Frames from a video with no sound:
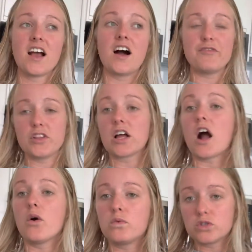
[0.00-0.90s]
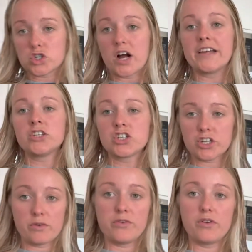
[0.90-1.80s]
I feel like I will try and
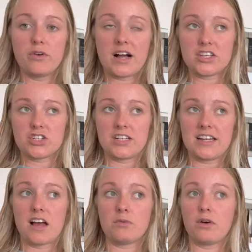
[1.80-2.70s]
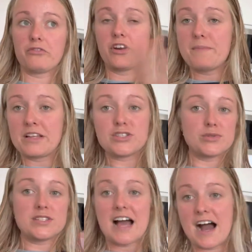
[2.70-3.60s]
show you actually like what Fremantle
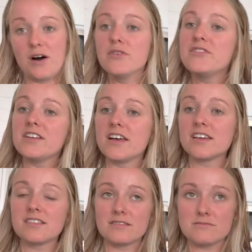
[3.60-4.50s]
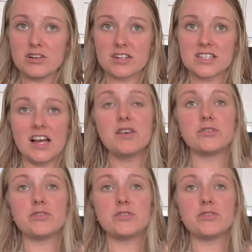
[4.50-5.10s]
town like looks like.